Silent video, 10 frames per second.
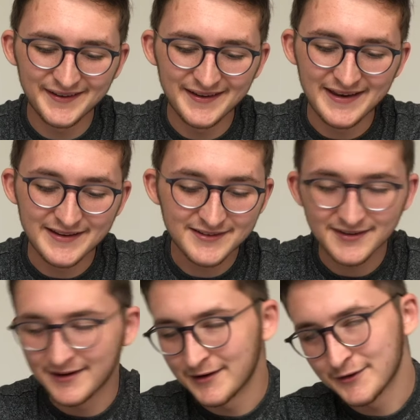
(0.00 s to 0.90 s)
it's
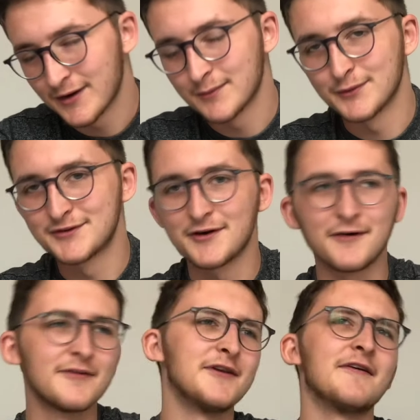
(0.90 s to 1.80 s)
an incredible song,
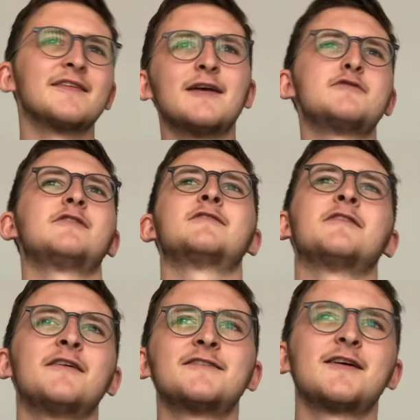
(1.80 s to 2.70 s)
you know, it's electric
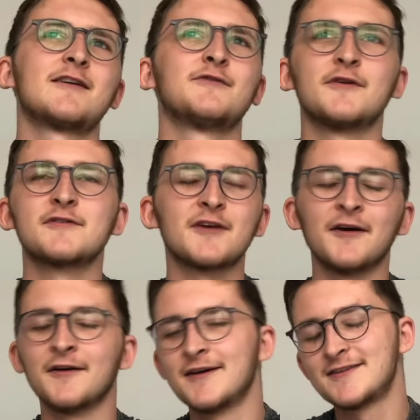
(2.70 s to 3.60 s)
guitar, saxophone solo.
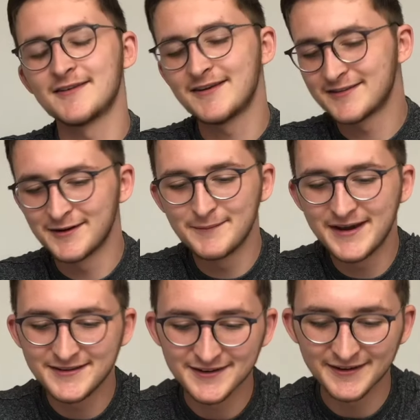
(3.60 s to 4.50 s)
It's an
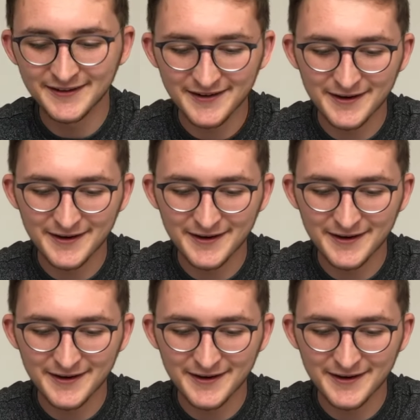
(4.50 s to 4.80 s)
amazing,